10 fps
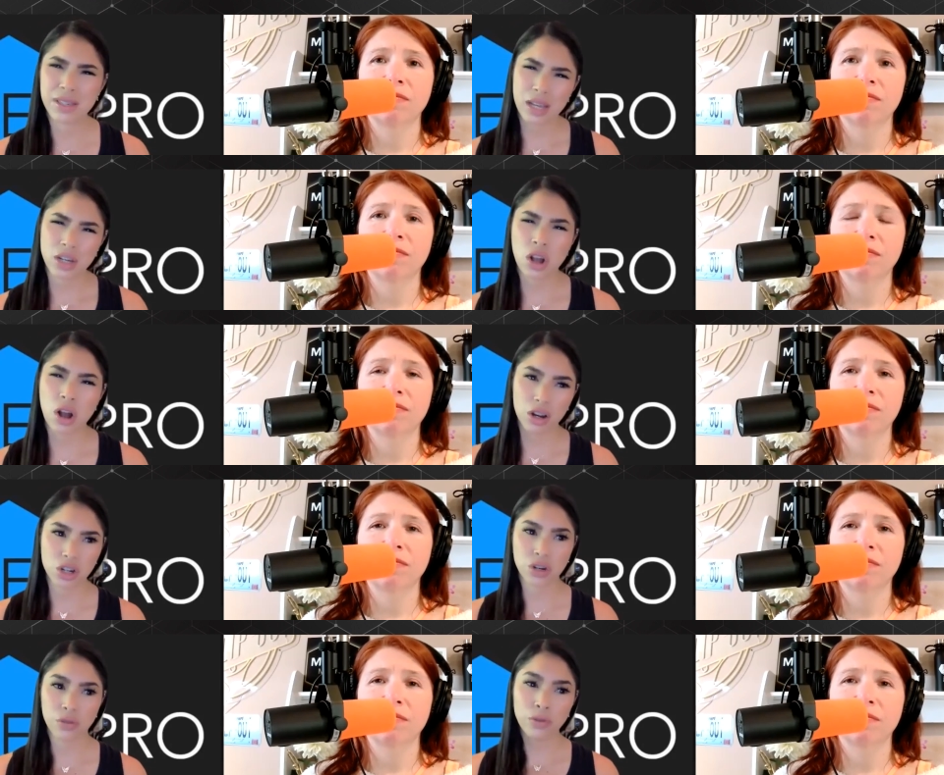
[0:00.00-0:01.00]
Speaker 1: give such
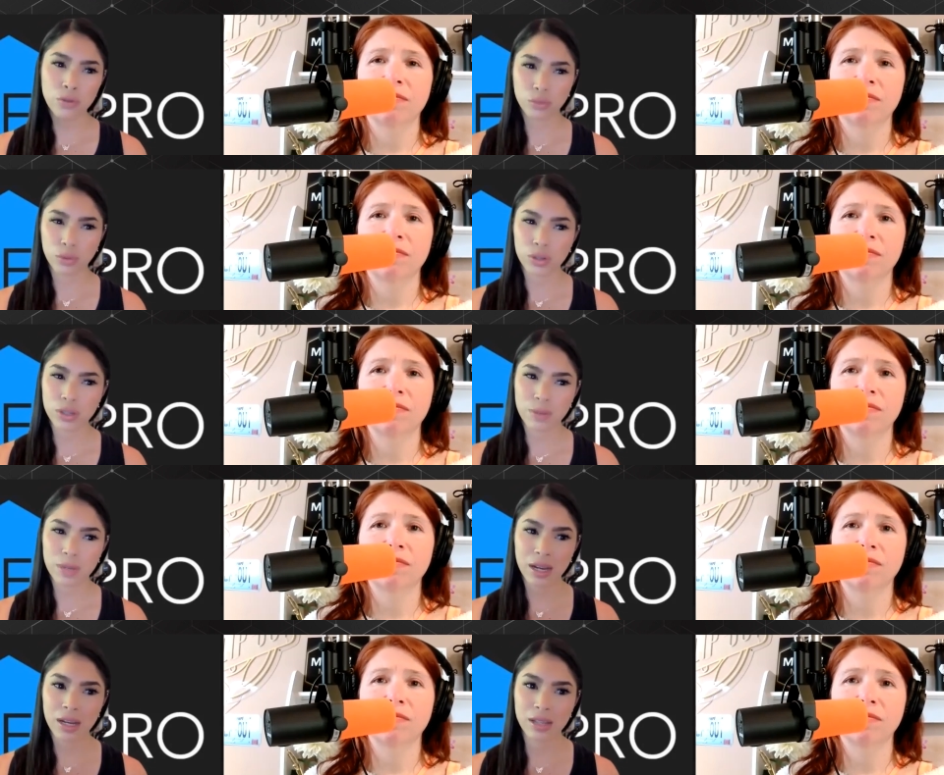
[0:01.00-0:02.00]
harsh food
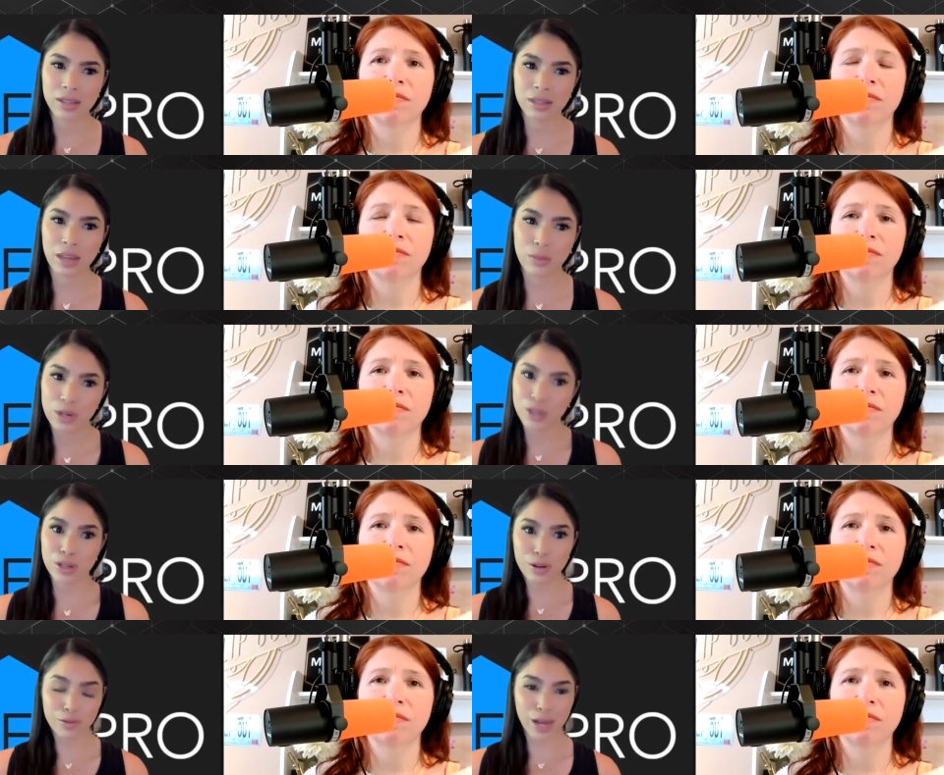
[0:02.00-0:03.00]
rules because, like, we
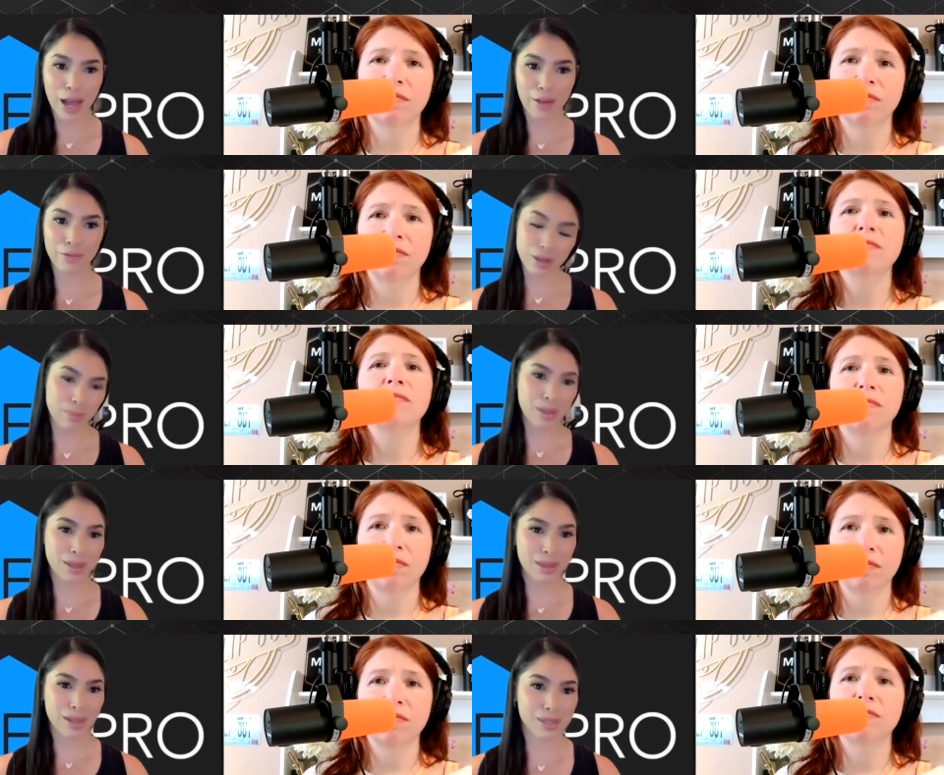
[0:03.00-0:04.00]
deserve to have
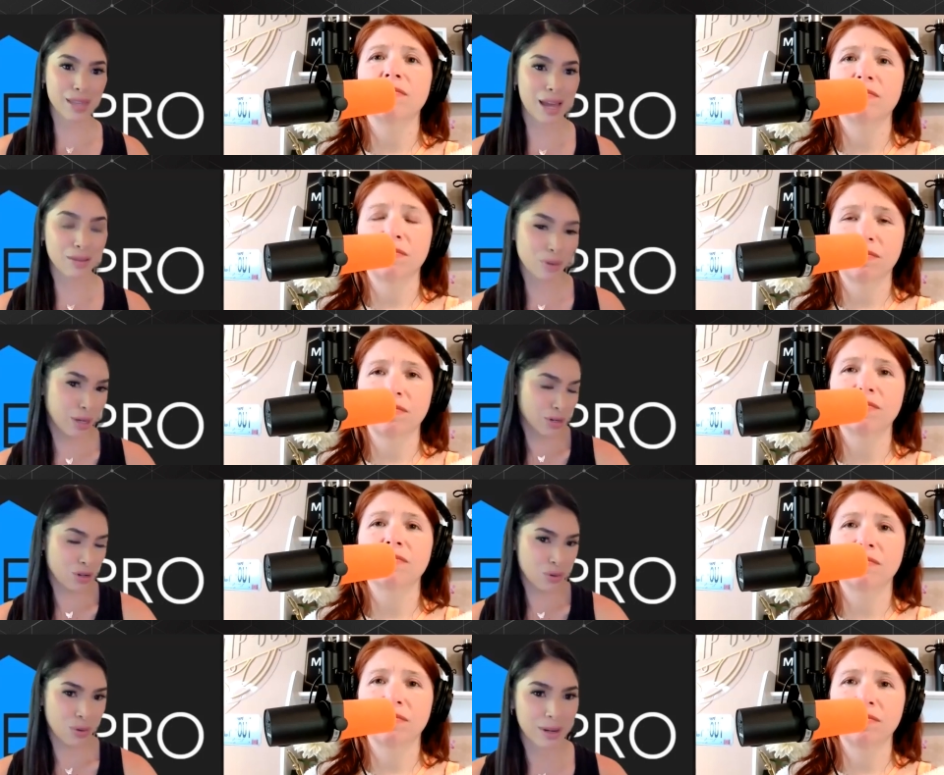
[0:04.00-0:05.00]
some of the things that
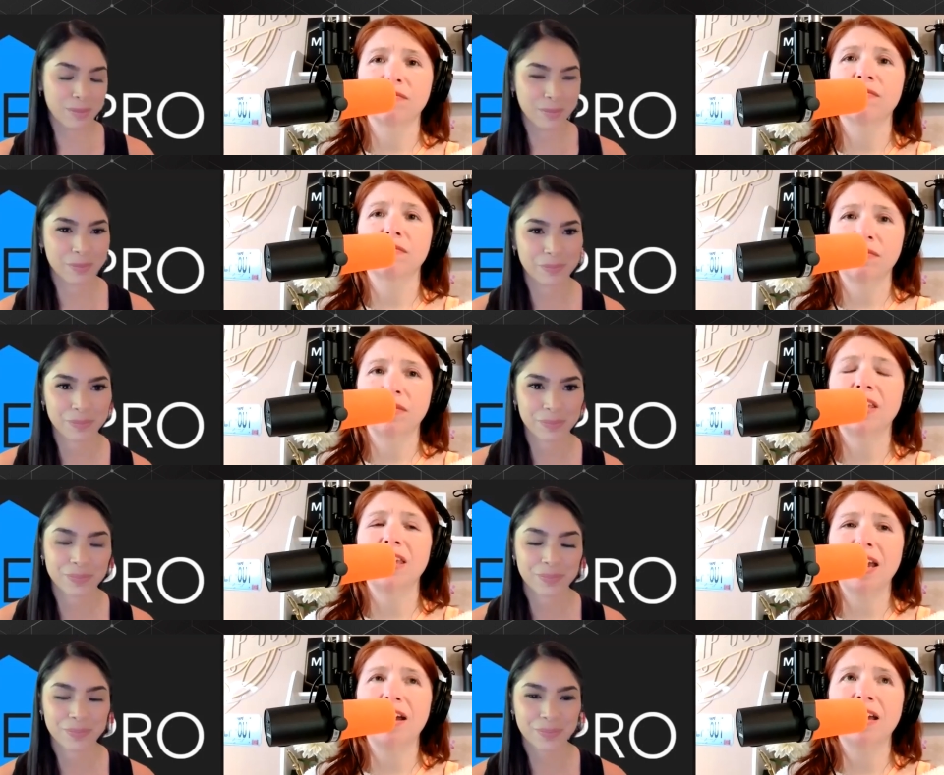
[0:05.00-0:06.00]
we enjoy.
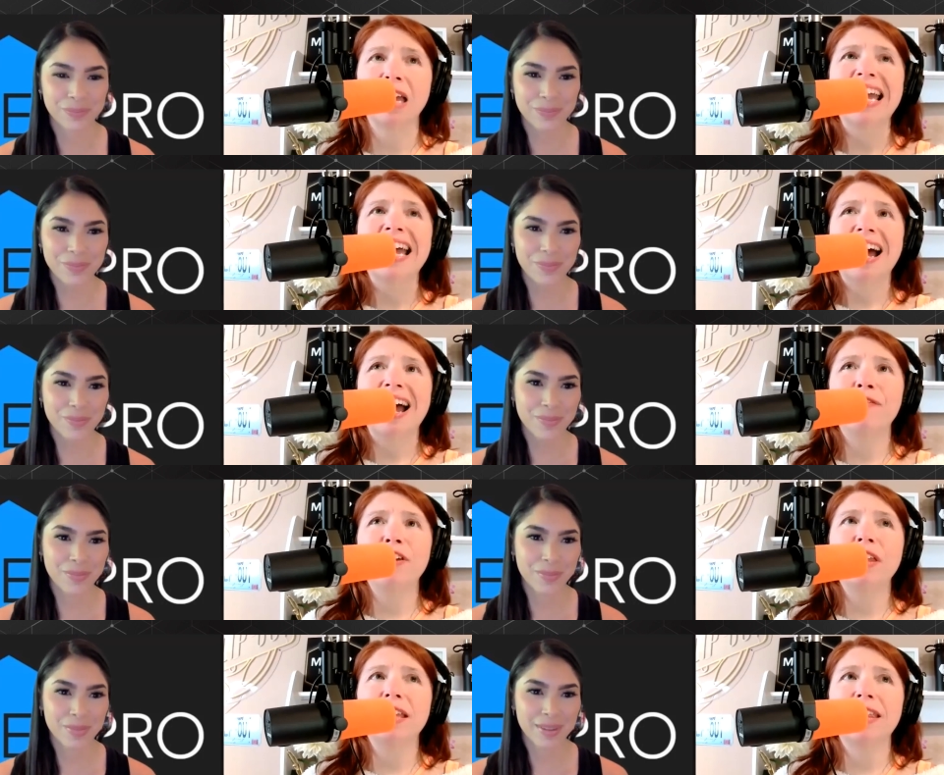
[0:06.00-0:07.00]
Speaker 2: Yeah, I
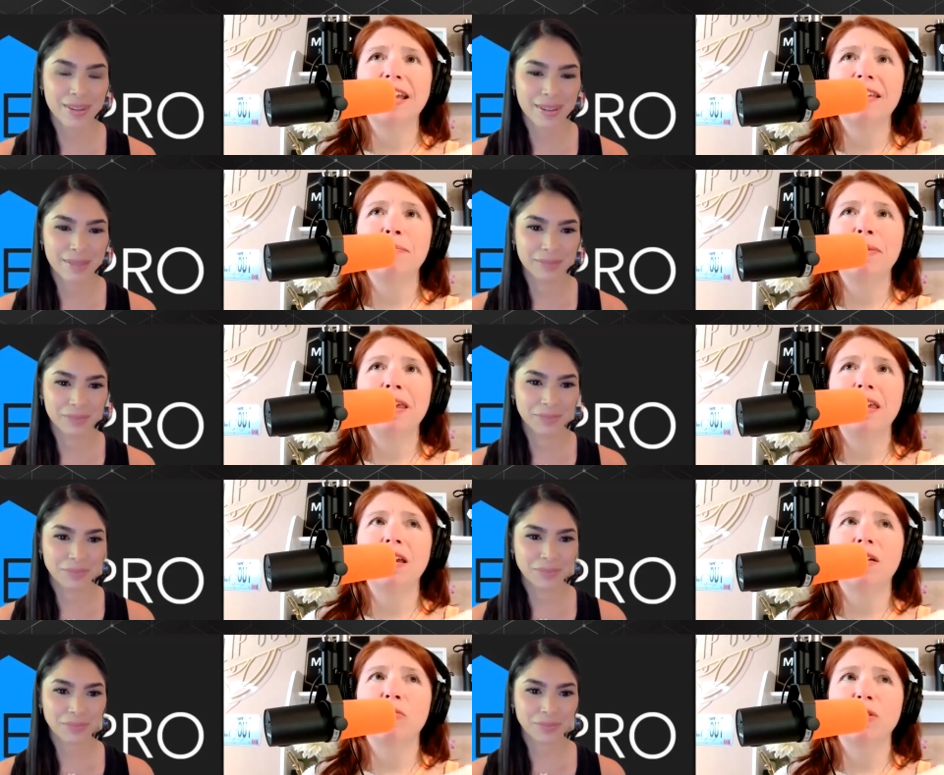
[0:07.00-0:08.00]
feel like that can
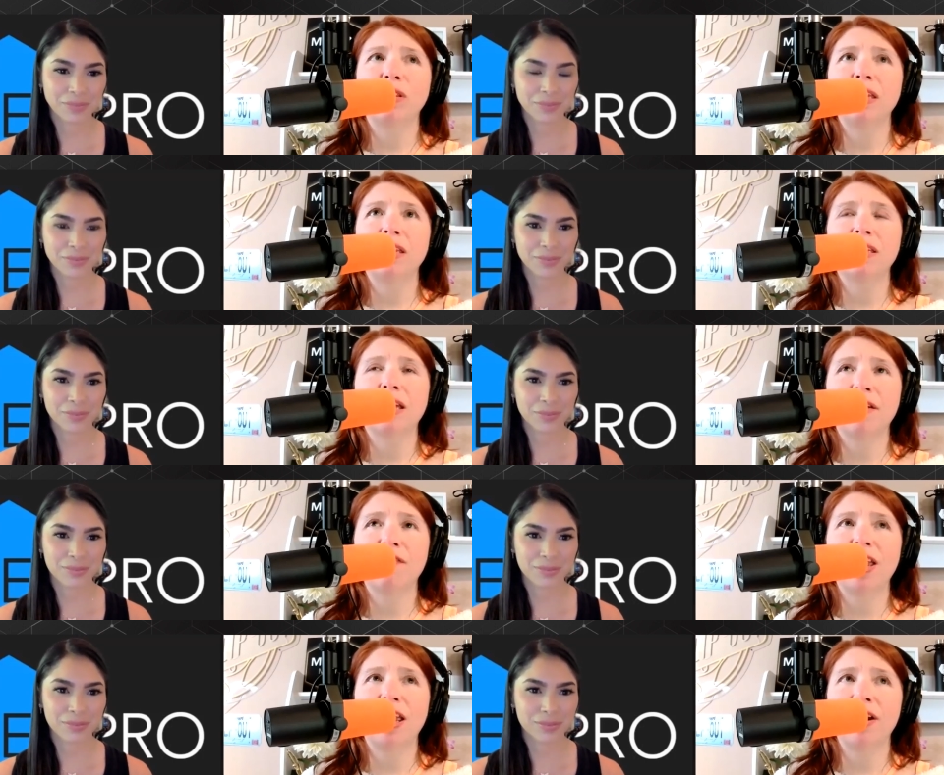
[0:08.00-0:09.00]
be a really
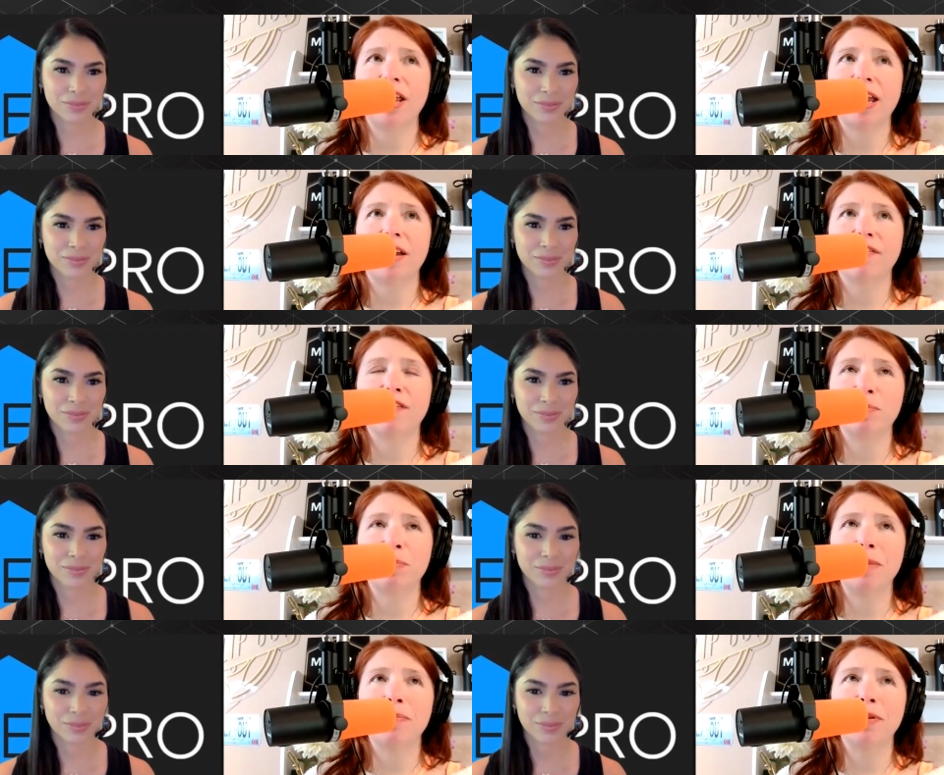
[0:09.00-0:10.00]
tough area for
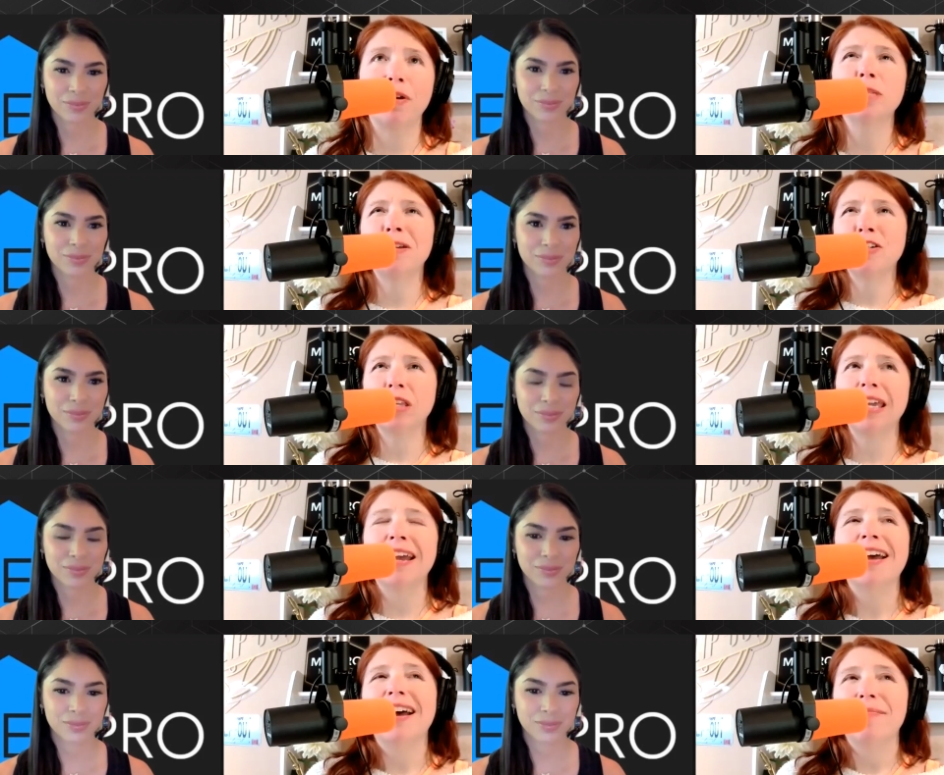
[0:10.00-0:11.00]
people,
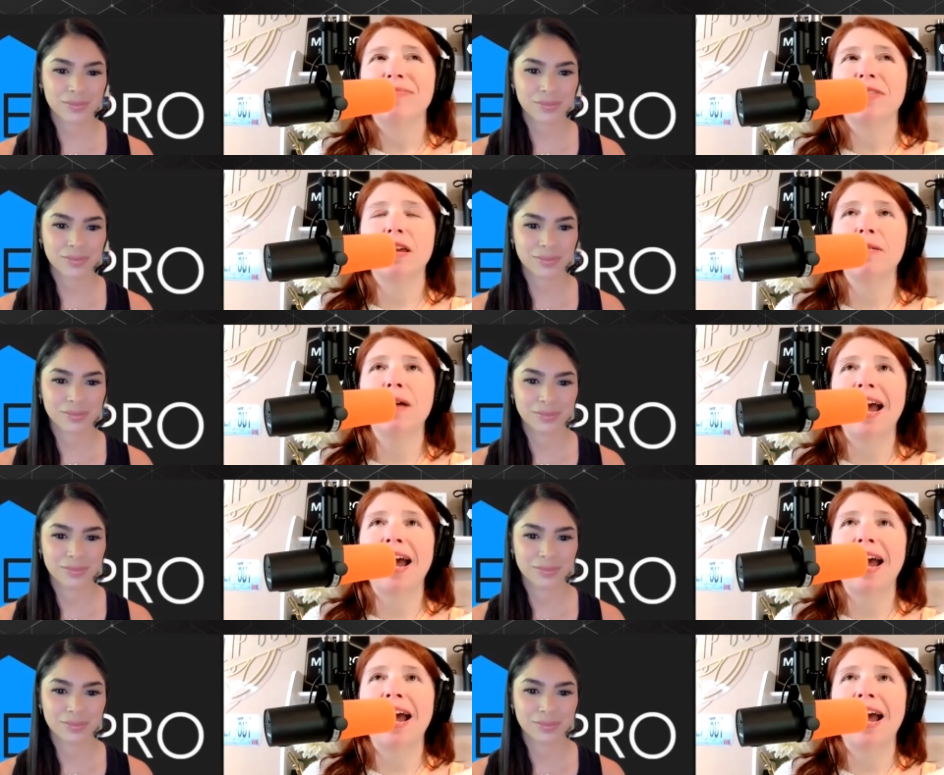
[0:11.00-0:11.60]
especially eh,